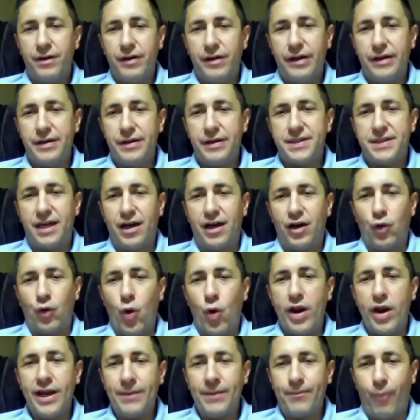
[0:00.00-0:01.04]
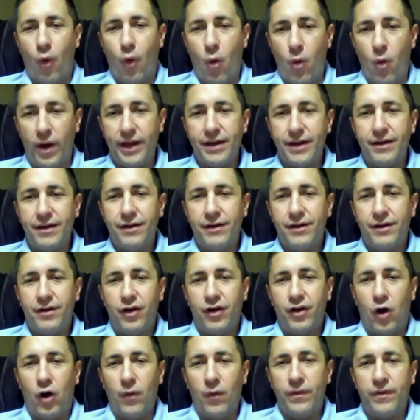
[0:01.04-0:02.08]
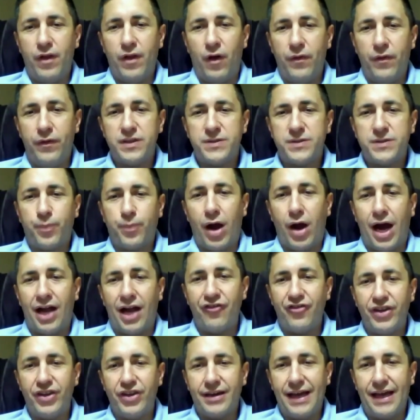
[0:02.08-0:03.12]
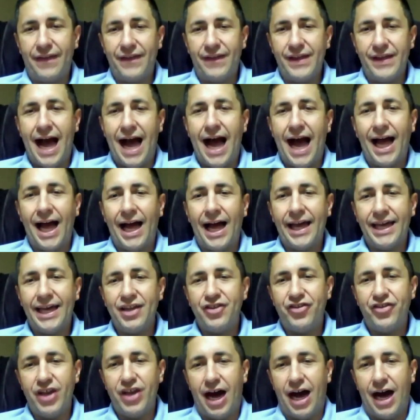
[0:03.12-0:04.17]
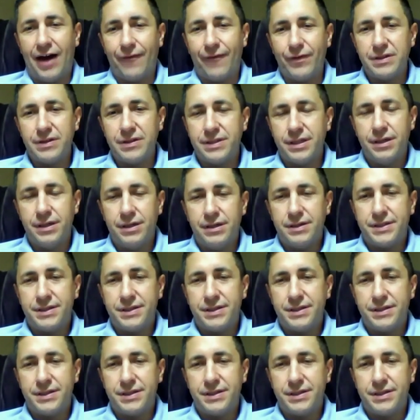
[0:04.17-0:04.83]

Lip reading: is running point on this project at the IIAG office.